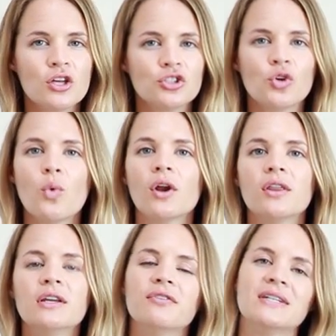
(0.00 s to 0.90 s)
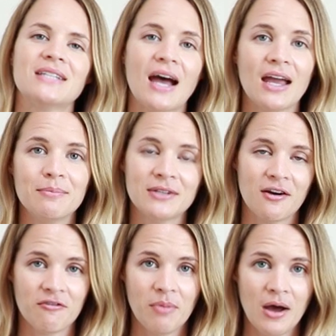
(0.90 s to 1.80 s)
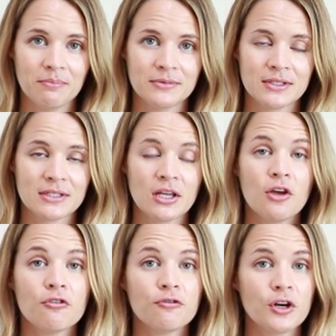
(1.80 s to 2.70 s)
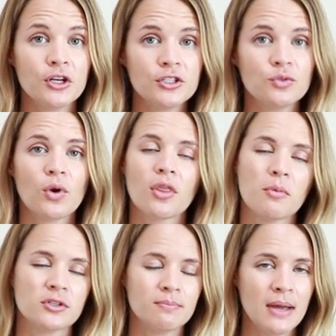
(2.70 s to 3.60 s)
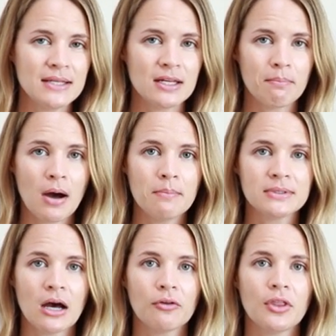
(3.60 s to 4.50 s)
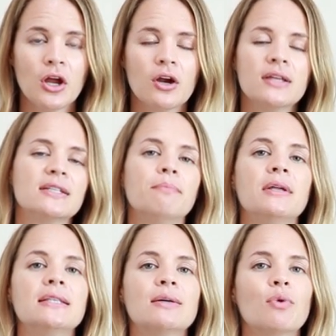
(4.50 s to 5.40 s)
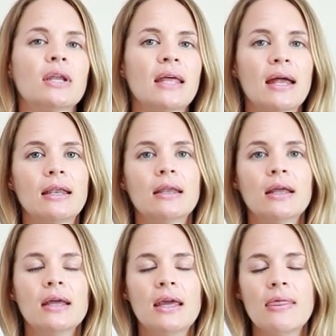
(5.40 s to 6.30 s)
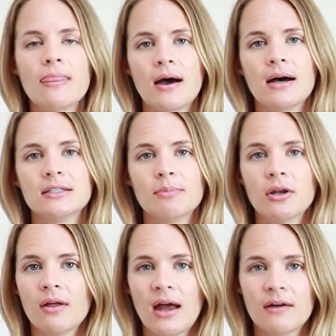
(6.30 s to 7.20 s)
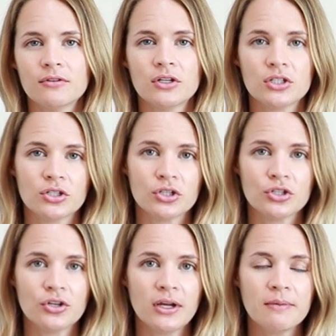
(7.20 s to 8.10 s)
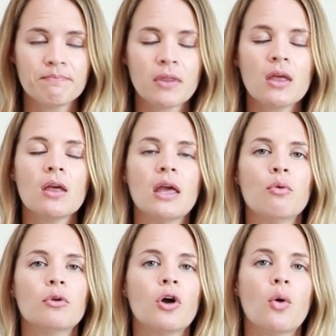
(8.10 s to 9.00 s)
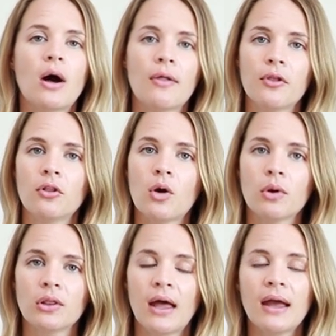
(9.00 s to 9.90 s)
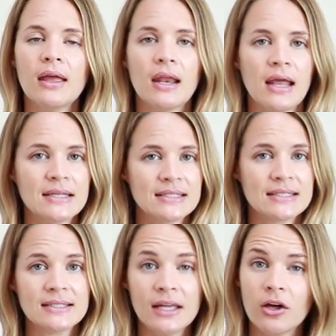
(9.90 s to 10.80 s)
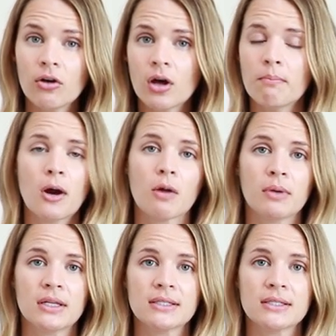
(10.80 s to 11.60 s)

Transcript: So what are the different types of pumps? First, one of the most basic pumps out there is something someone gets in the hospital after surgery. It would go on the lower leg and it has a single compartment